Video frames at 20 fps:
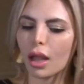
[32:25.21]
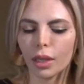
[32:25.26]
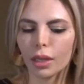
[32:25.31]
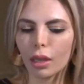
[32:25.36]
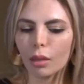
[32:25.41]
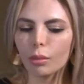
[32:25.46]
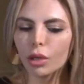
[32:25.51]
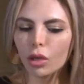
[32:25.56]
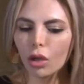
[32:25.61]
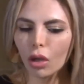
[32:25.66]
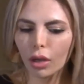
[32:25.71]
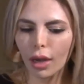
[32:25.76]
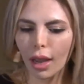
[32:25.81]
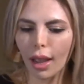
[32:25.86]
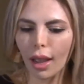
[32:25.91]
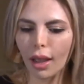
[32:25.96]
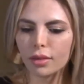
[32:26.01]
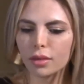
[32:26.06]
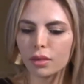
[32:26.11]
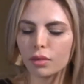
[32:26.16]
Lebanon
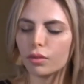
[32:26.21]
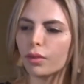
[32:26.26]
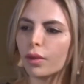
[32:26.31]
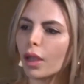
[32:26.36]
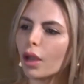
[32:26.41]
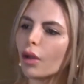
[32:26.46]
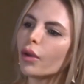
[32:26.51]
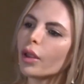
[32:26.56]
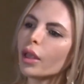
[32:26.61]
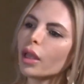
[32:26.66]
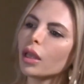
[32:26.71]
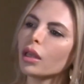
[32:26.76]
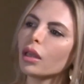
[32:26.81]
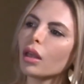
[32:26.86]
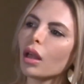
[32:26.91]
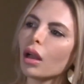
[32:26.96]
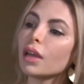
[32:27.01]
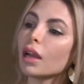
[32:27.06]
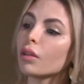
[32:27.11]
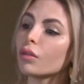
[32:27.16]
has a
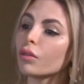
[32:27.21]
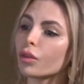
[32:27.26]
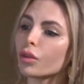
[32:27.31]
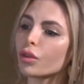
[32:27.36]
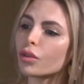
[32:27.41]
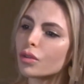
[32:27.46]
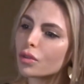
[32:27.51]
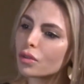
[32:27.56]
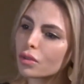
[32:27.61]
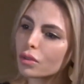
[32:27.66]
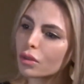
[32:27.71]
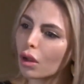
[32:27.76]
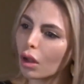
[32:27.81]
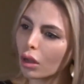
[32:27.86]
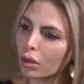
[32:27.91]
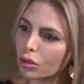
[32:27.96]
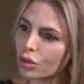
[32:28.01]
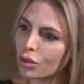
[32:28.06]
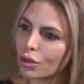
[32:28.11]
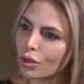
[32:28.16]
very diverse
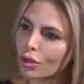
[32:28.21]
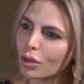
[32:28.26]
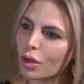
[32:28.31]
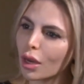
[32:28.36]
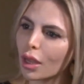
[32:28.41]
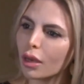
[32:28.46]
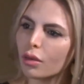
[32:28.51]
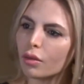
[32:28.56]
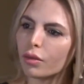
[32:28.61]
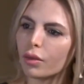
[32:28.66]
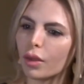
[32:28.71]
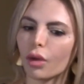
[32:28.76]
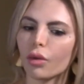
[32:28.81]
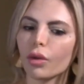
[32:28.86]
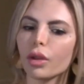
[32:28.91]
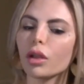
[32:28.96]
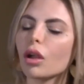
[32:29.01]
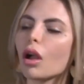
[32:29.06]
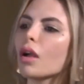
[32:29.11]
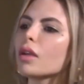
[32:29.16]
culture and a
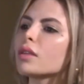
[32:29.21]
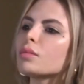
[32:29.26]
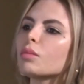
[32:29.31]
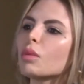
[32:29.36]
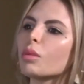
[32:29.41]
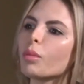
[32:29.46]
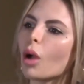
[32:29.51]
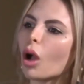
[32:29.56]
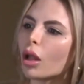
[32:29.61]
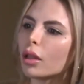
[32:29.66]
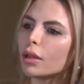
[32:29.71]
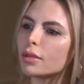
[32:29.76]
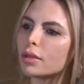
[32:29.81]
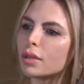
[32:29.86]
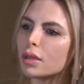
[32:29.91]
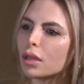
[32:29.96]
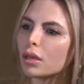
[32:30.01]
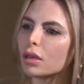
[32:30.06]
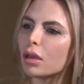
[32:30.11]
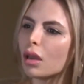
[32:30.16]
very
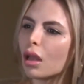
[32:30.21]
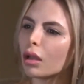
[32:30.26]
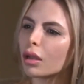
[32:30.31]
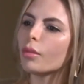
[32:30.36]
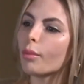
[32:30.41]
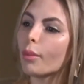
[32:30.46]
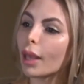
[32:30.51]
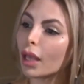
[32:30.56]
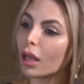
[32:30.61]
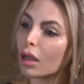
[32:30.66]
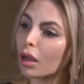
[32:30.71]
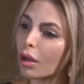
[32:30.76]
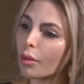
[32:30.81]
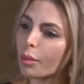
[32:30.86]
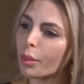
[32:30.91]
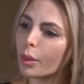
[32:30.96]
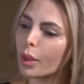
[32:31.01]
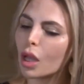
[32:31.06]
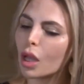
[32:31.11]
cosmopolitan makeup,